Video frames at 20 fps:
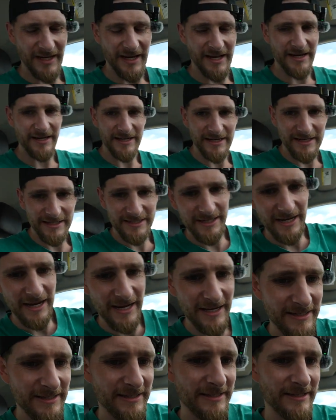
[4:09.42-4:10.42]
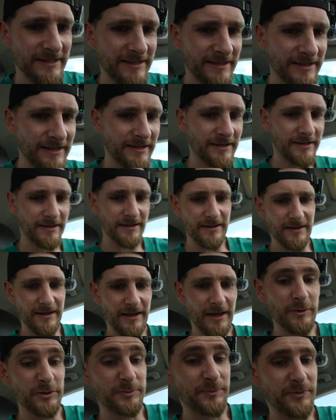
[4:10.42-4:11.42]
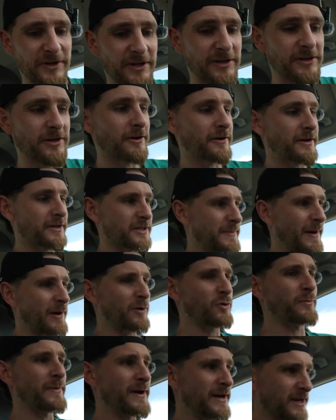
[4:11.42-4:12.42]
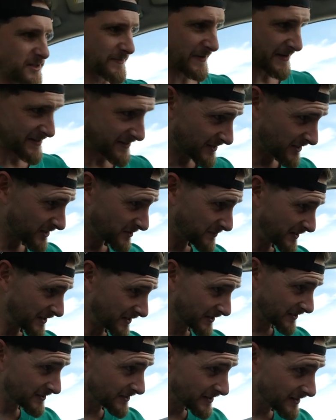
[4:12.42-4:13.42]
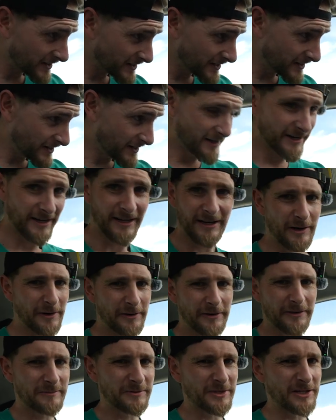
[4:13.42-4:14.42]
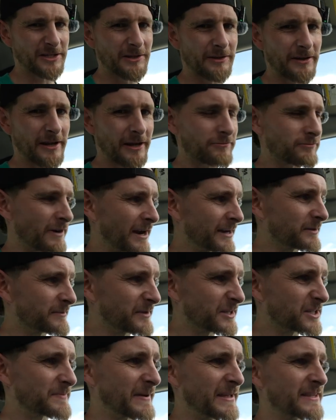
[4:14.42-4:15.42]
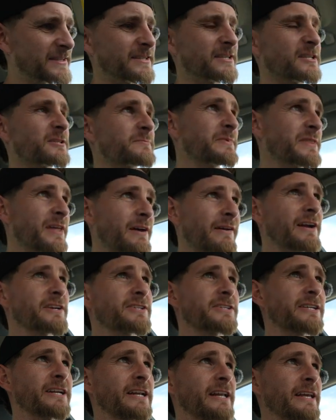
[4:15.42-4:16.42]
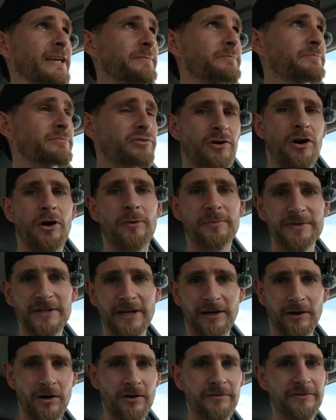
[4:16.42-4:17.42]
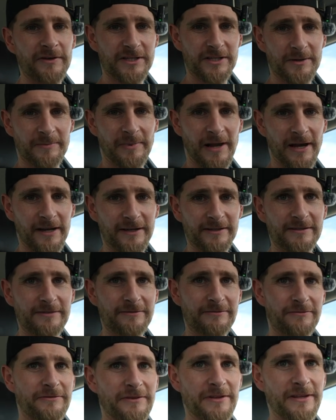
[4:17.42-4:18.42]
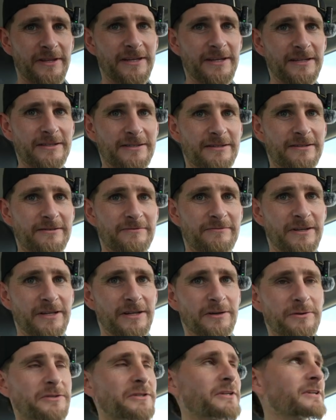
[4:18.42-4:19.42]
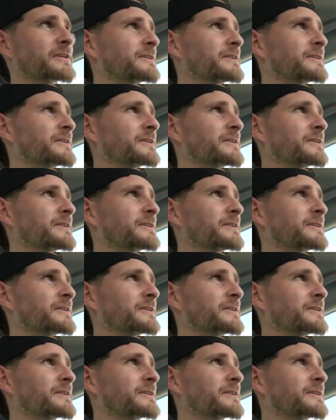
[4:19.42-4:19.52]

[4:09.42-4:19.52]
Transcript: and he said he was pretty curious about all my expenses because a lot of them just look like random expenses, but they're actually props, like office supplies for these videos.